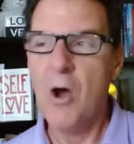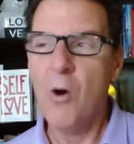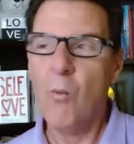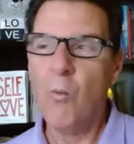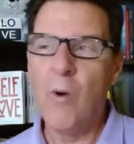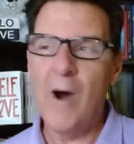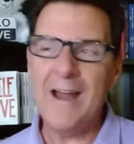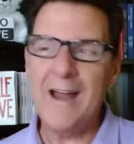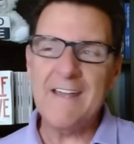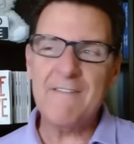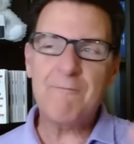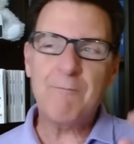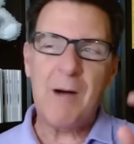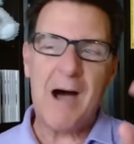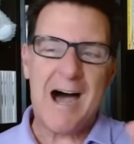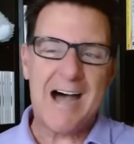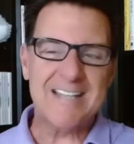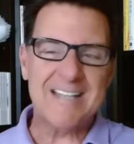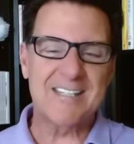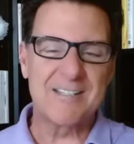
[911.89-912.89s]
What if
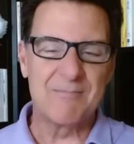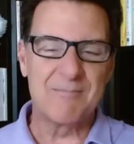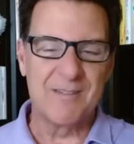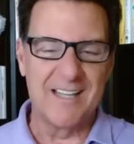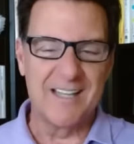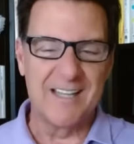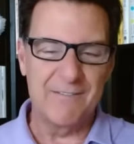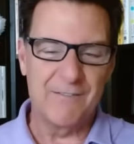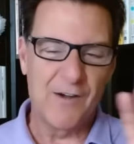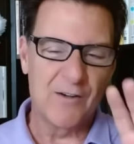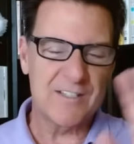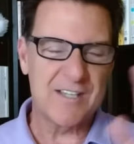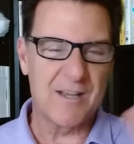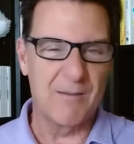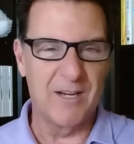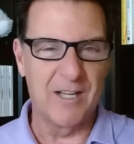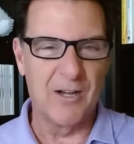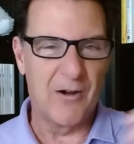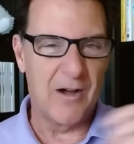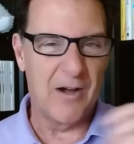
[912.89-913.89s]
possibly, folks, I'm
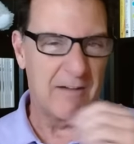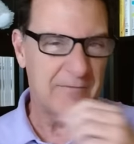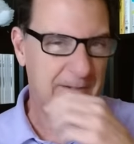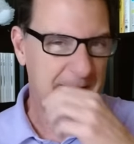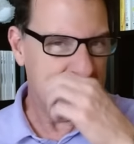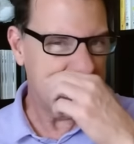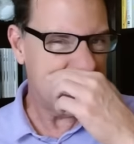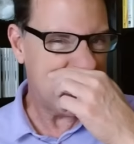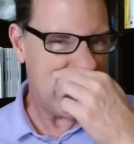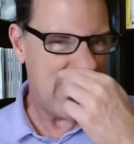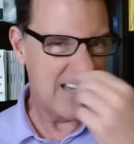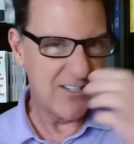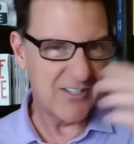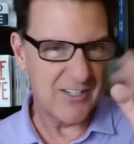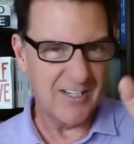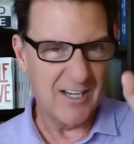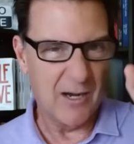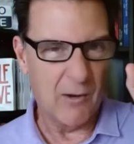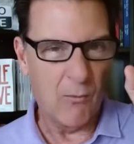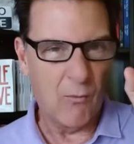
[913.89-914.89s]
going to go off on a
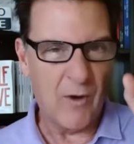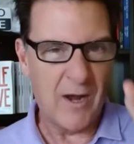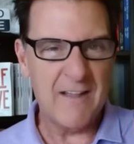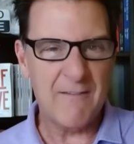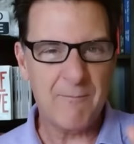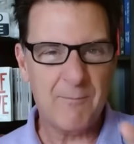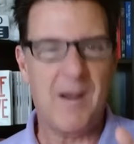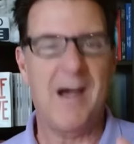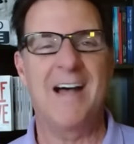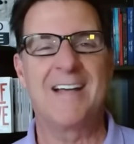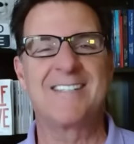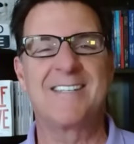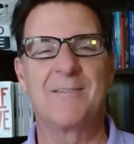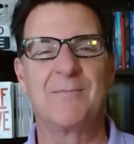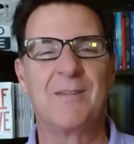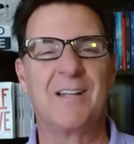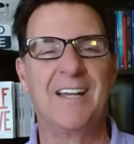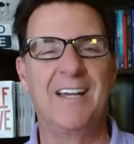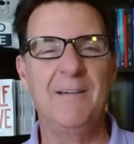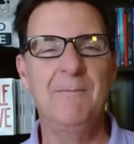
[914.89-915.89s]
tangent here. What if
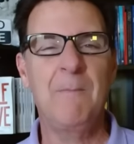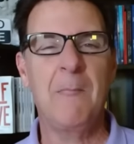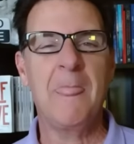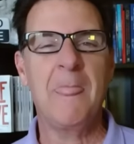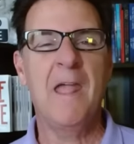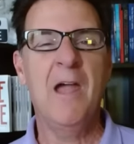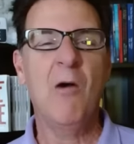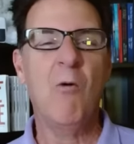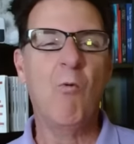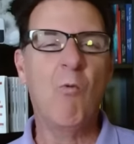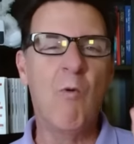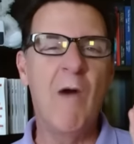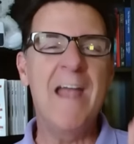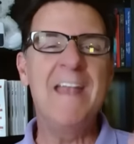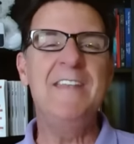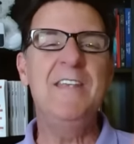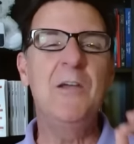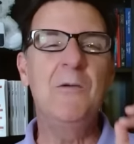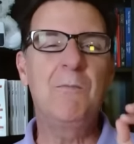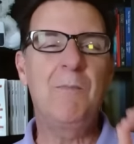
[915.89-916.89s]
possibly
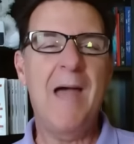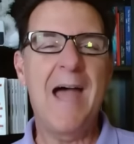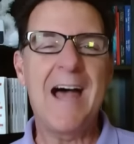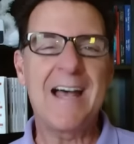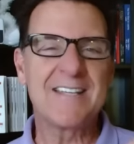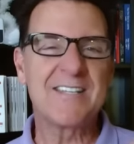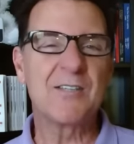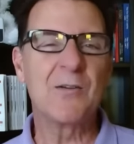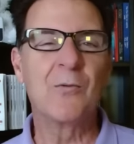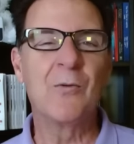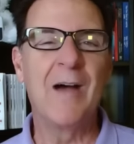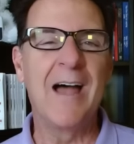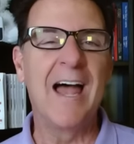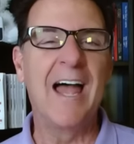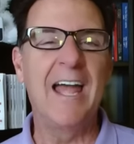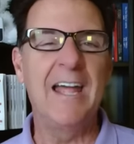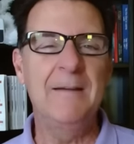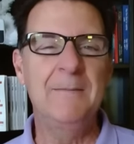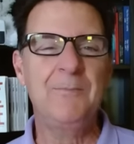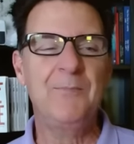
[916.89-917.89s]
when you pass
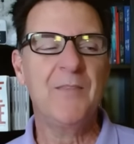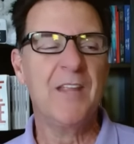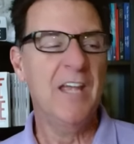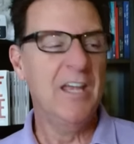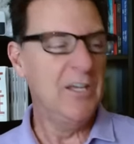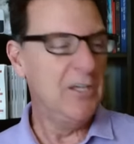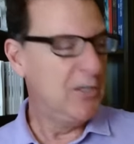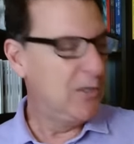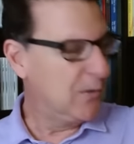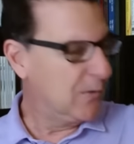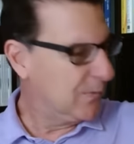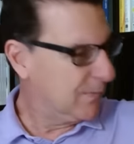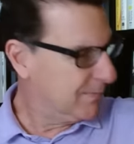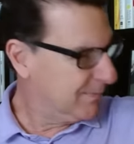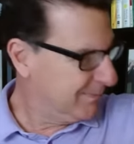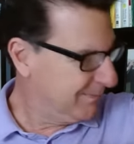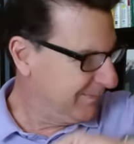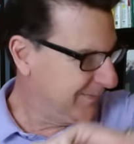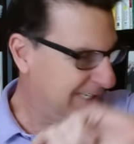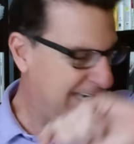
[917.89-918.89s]
away, you
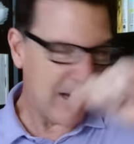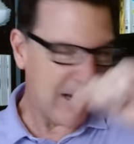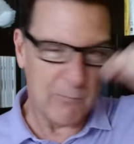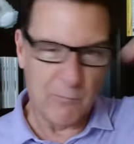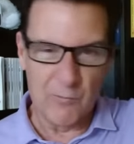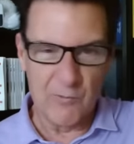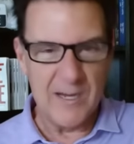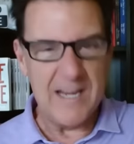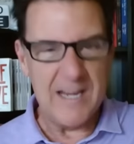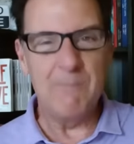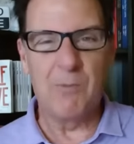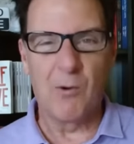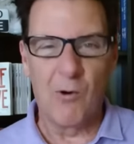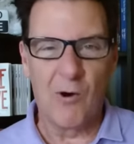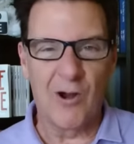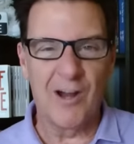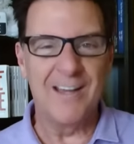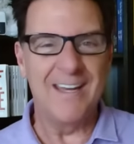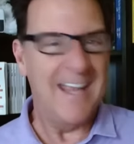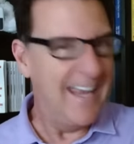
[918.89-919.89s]
get
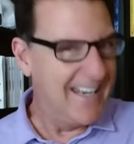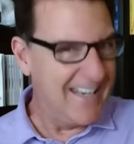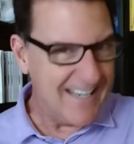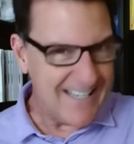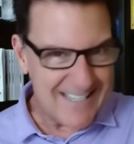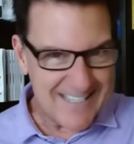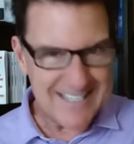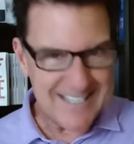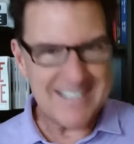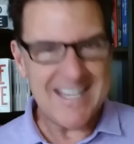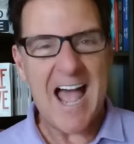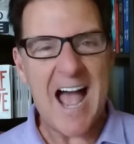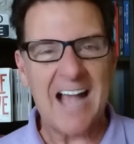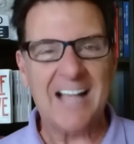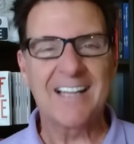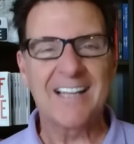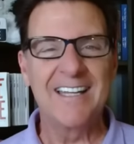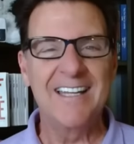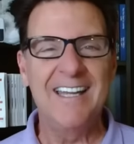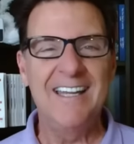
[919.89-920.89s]
reborn in
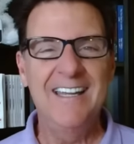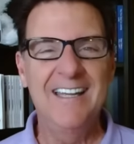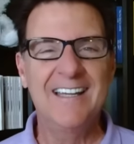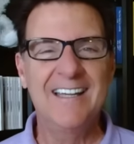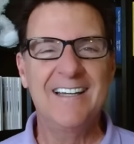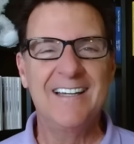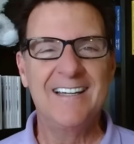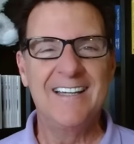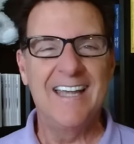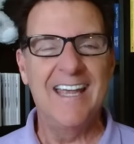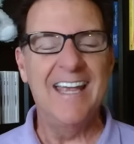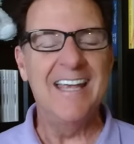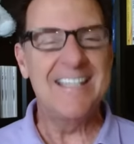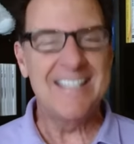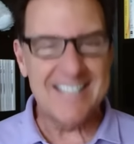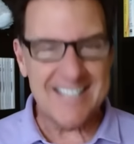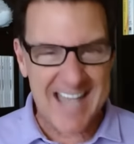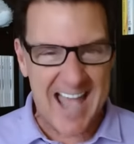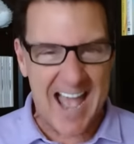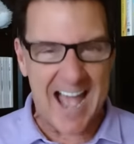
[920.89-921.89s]
exactly,
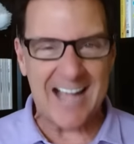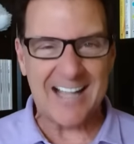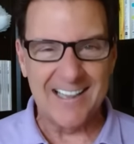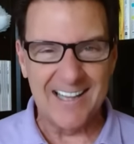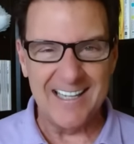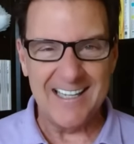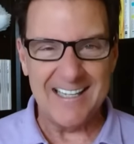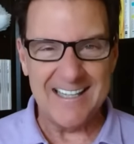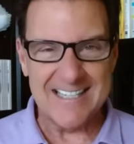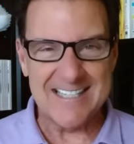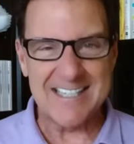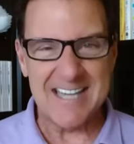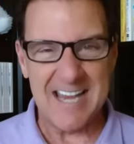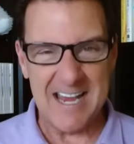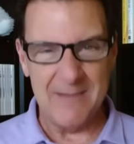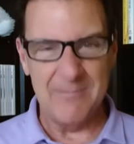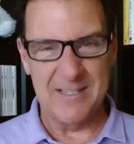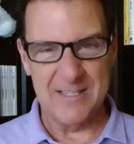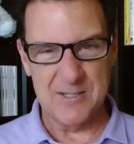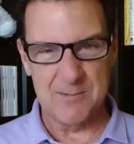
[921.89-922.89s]
exactly the
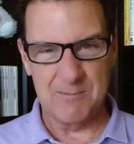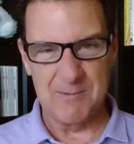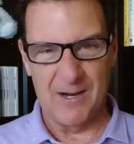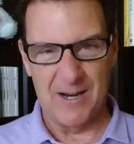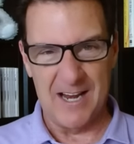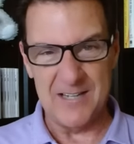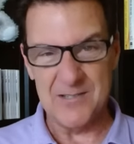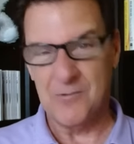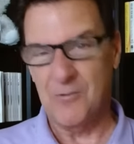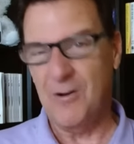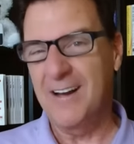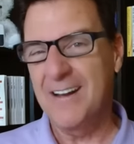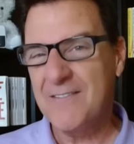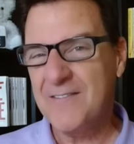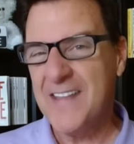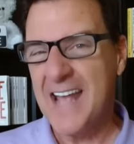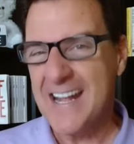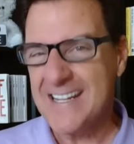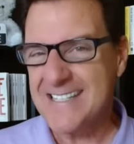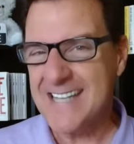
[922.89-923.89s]
same experience? What
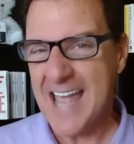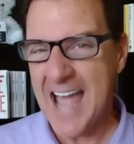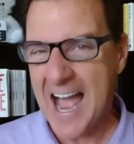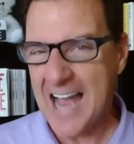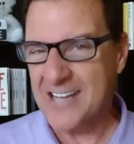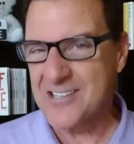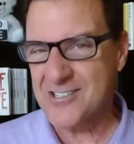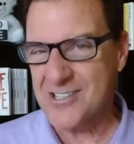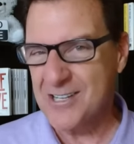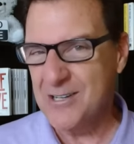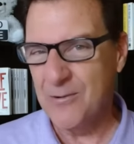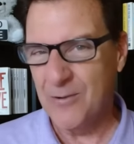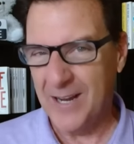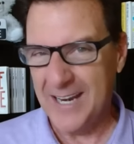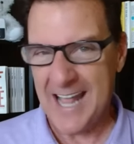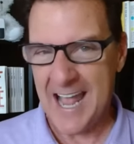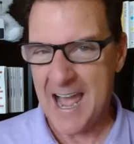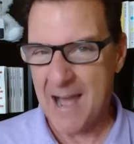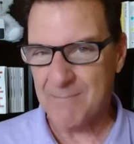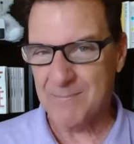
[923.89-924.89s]
if that's actually
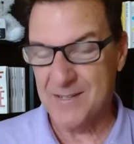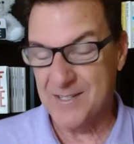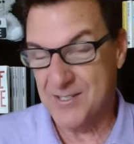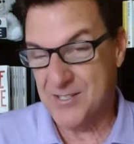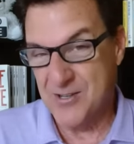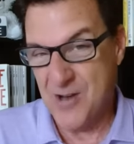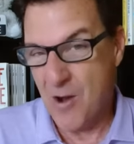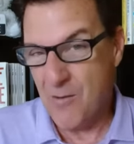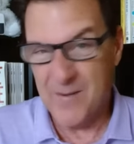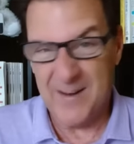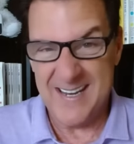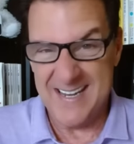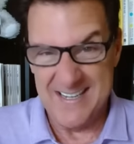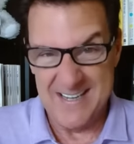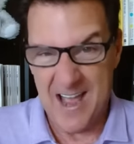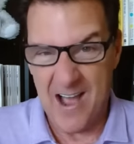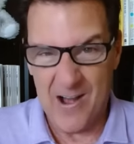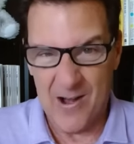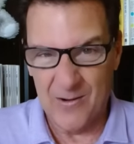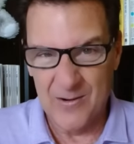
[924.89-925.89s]
what happens? Nobody
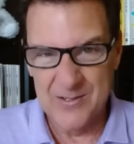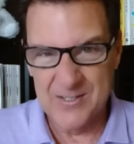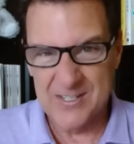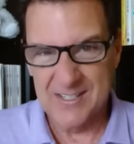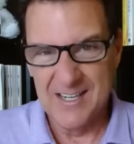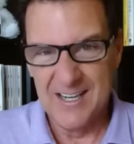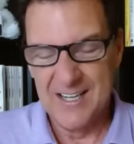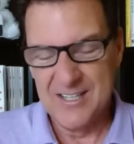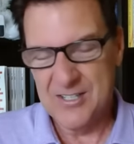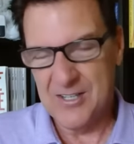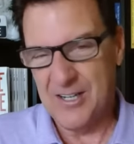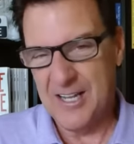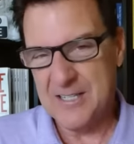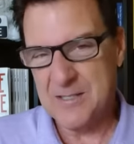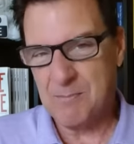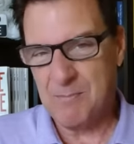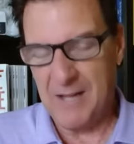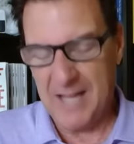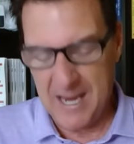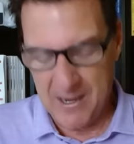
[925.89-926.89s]
knows. So
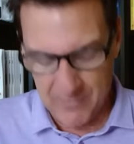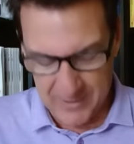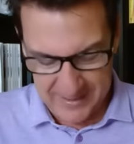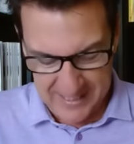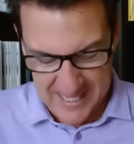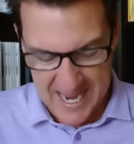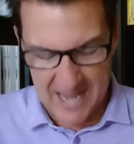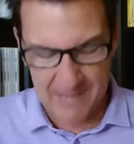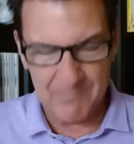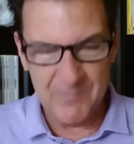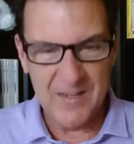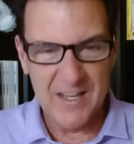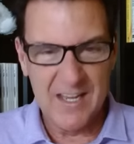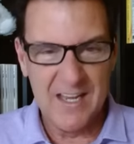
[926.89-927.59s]
let's play with that.